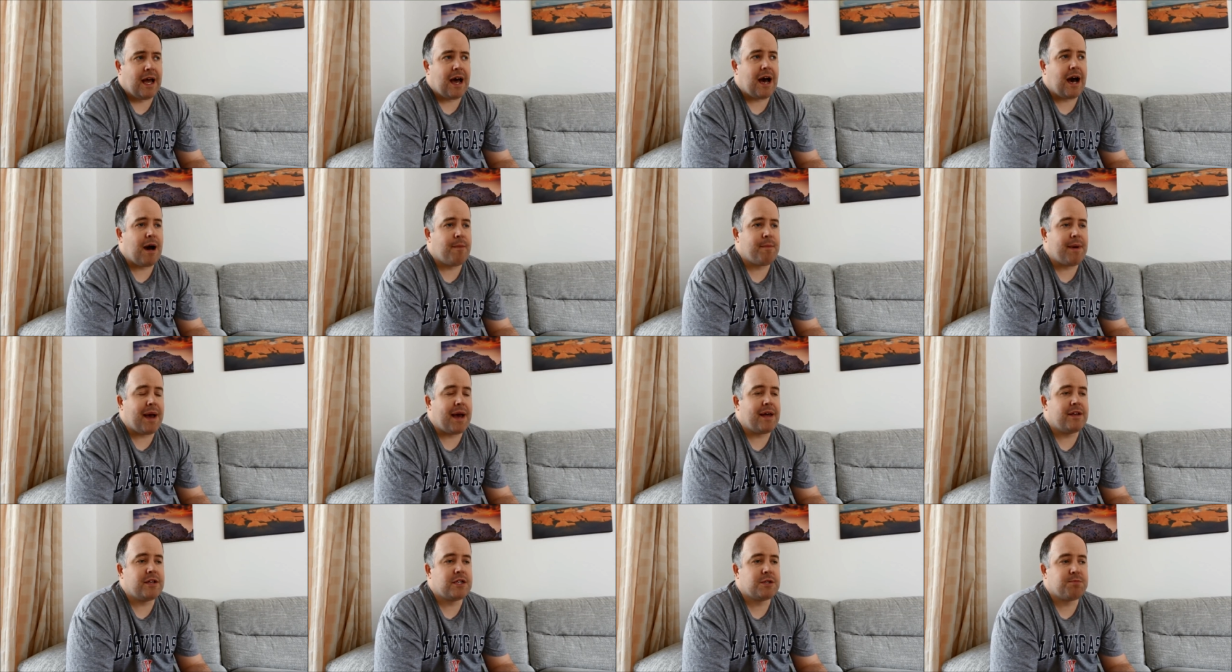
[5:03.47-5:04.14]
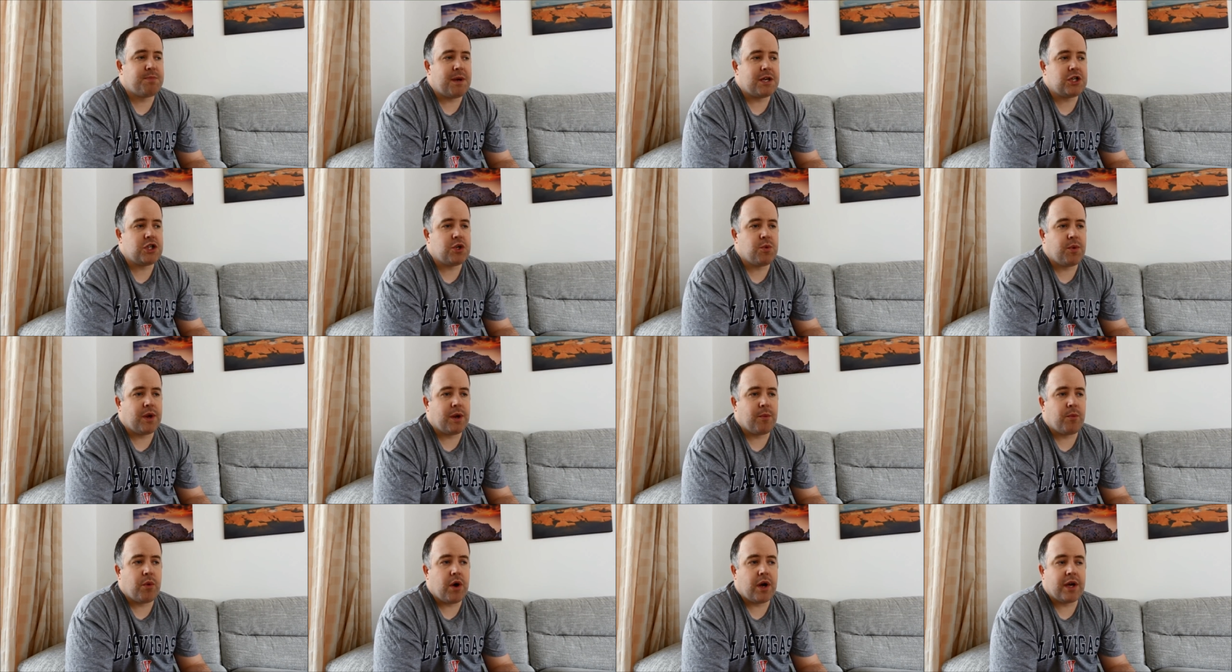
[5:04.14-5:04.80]
and especially
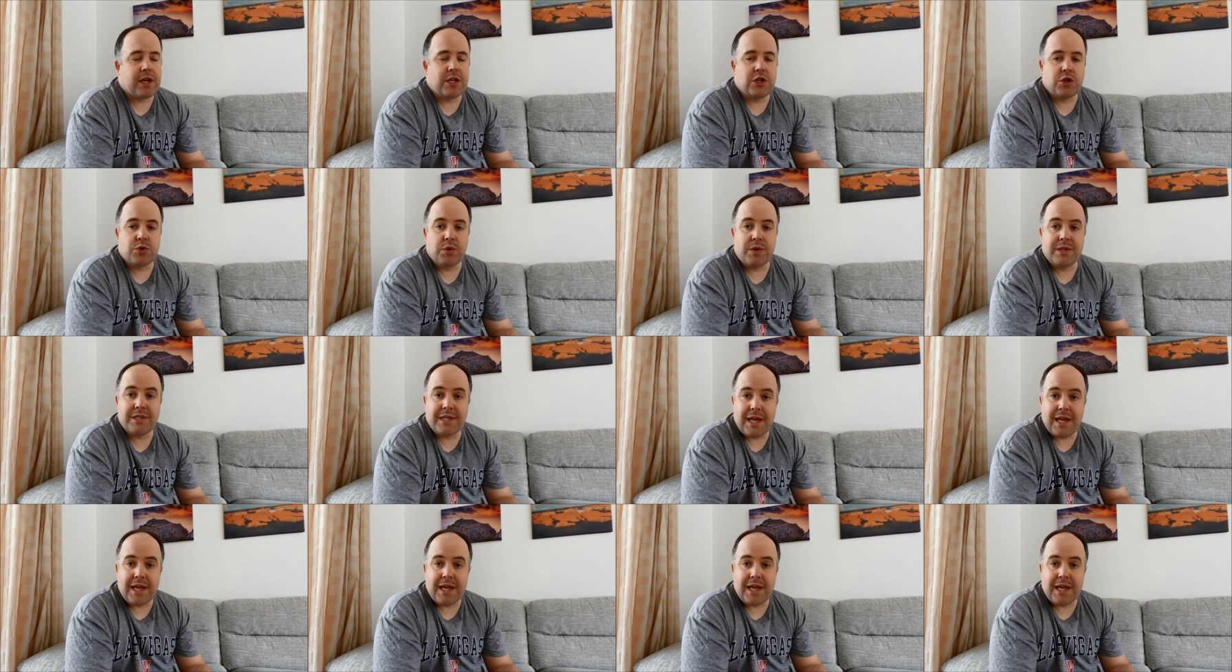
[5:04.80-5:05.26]
when I'm working to a